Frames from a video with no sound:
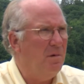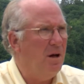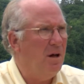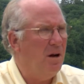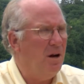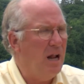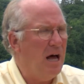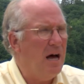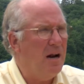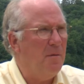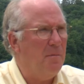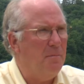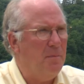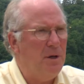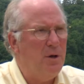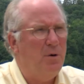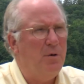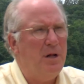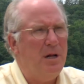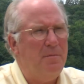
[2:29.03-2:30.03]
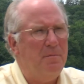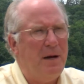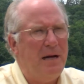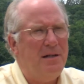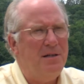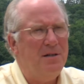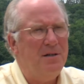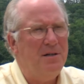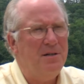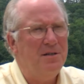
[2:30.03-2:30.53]
lot of building
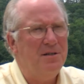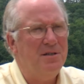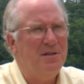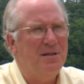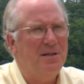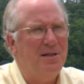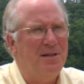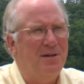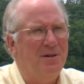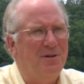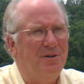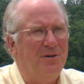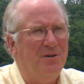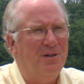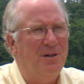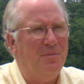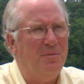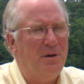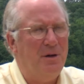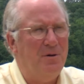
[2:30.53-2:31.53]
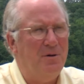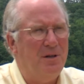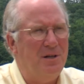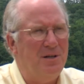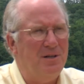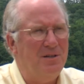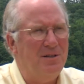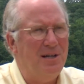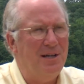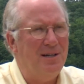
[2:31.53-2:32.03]
maintenance on the
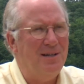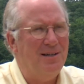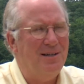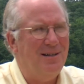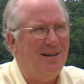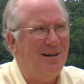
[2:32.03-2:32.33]
buildings that